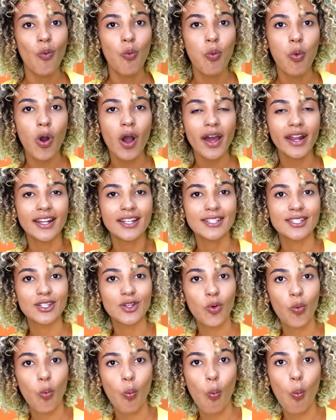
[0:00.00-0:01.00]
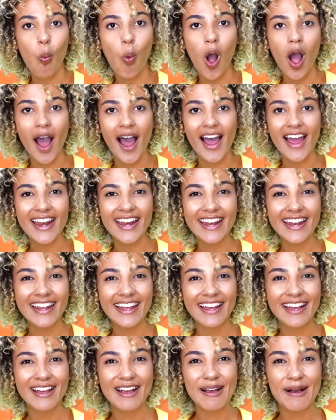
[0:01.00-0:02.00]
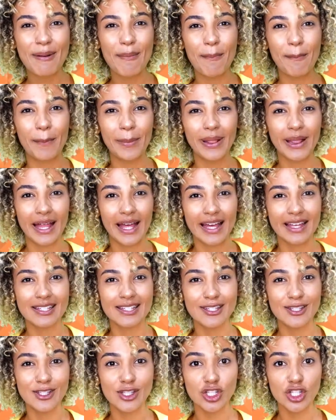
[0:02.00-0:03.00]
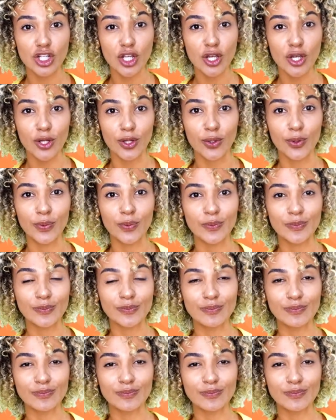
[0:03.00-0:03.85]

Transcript: what is 1 plus 2?